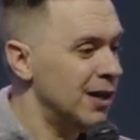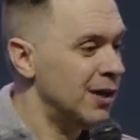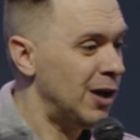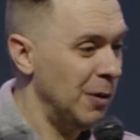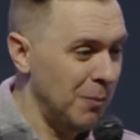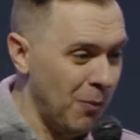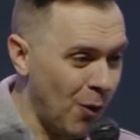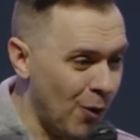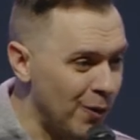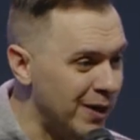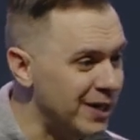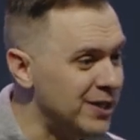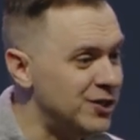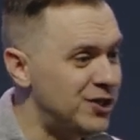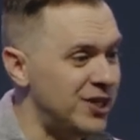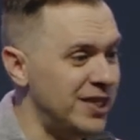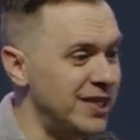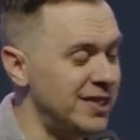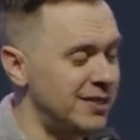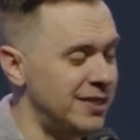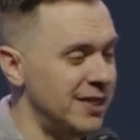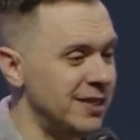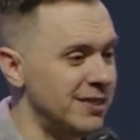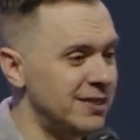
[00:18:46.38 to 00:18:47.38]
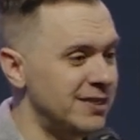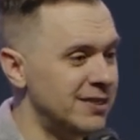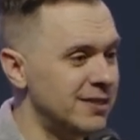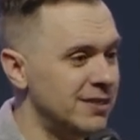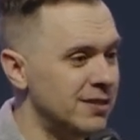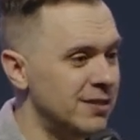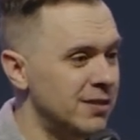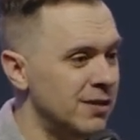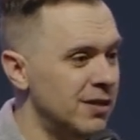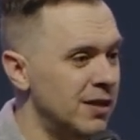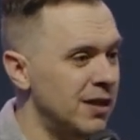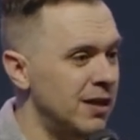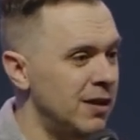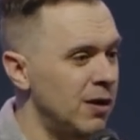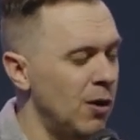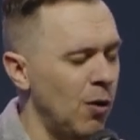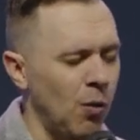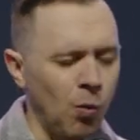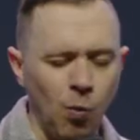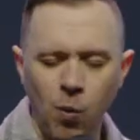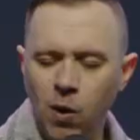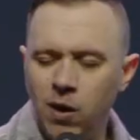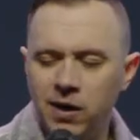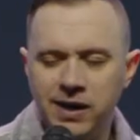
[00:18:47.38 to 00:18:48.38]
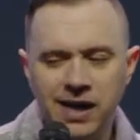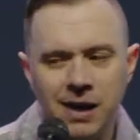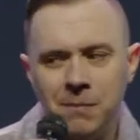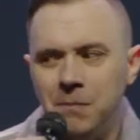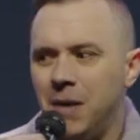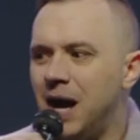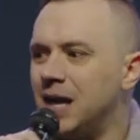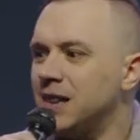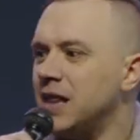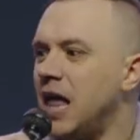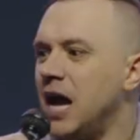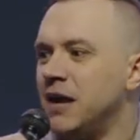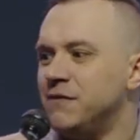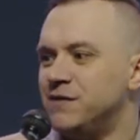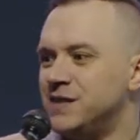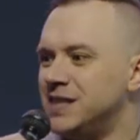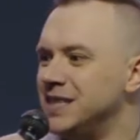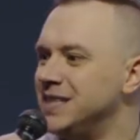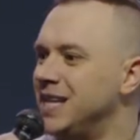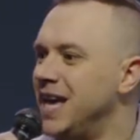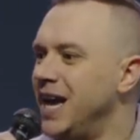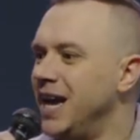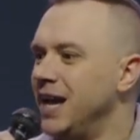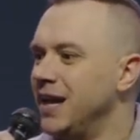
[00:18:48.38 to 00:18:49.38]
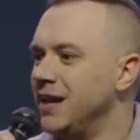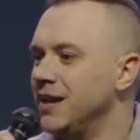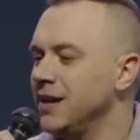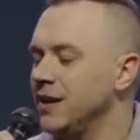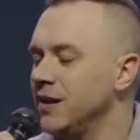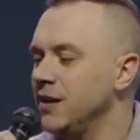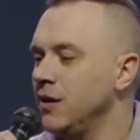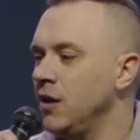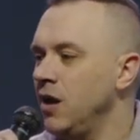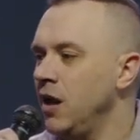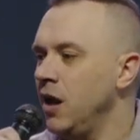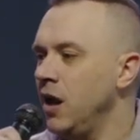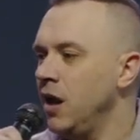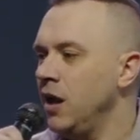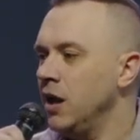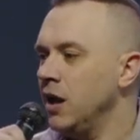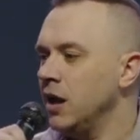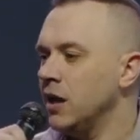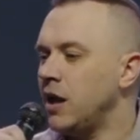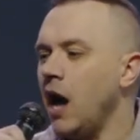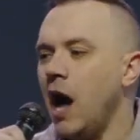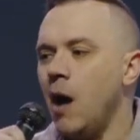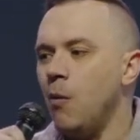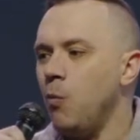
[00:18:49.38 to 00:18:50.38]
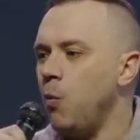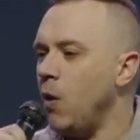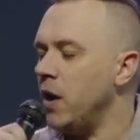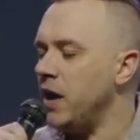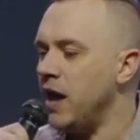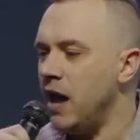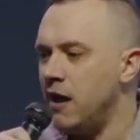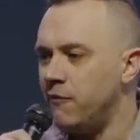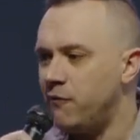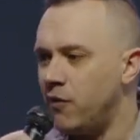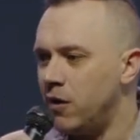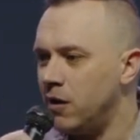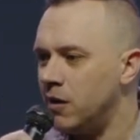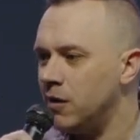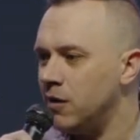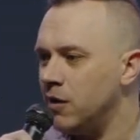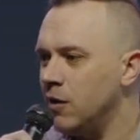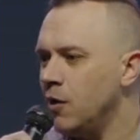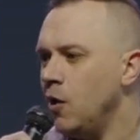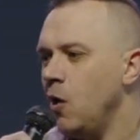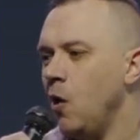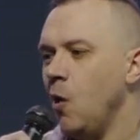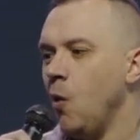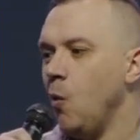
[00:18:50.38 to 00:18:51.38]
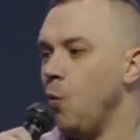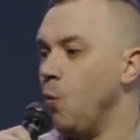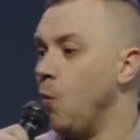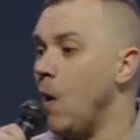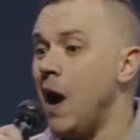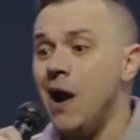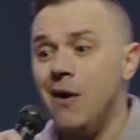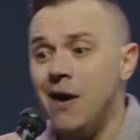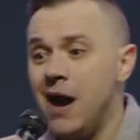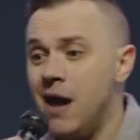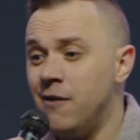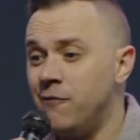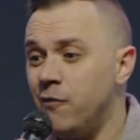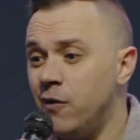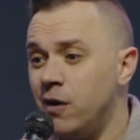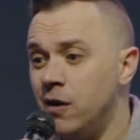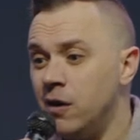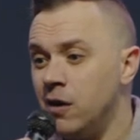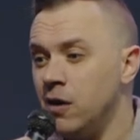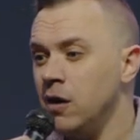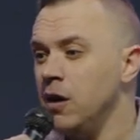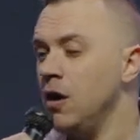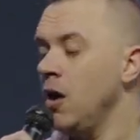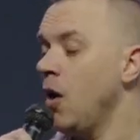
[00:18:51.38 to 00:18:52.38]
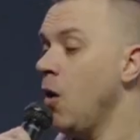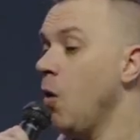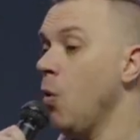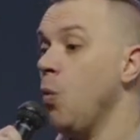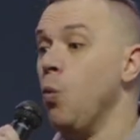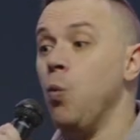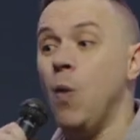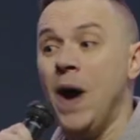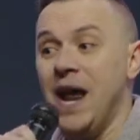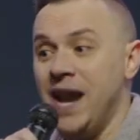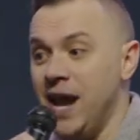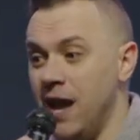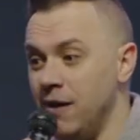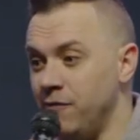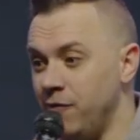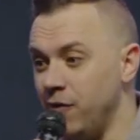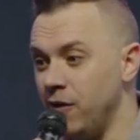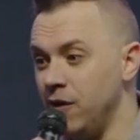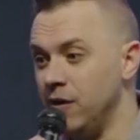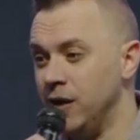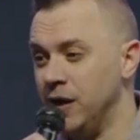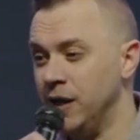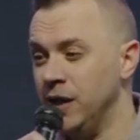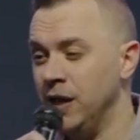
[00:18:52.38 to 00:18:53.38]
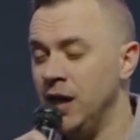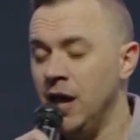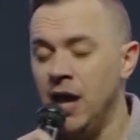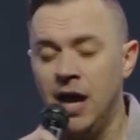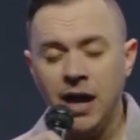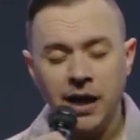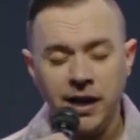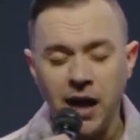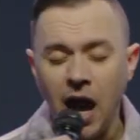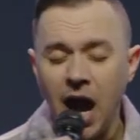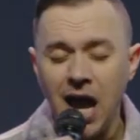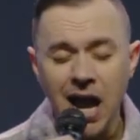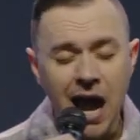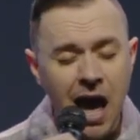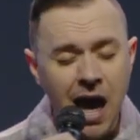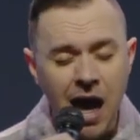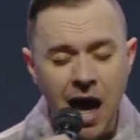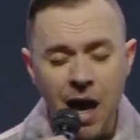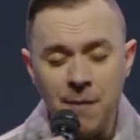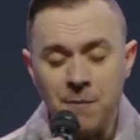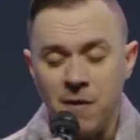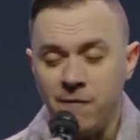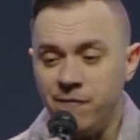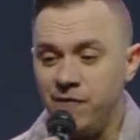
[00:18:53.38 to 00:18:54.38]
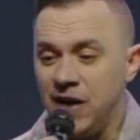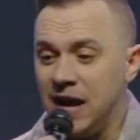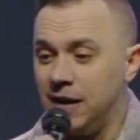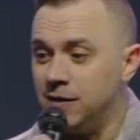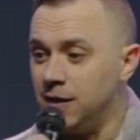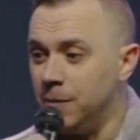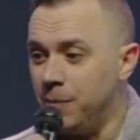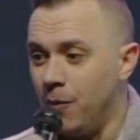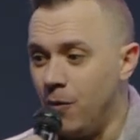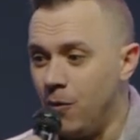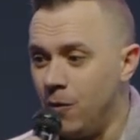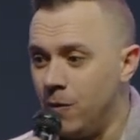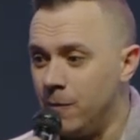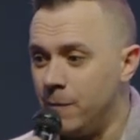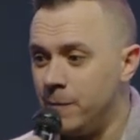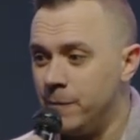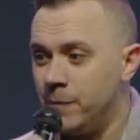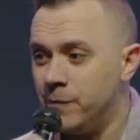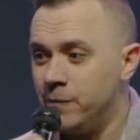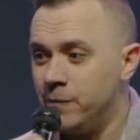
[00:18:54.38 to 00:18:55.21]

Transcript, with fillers: Good morning, Jesus. Work in my life today. God, whatever, wherever, whenever. God, I, am available.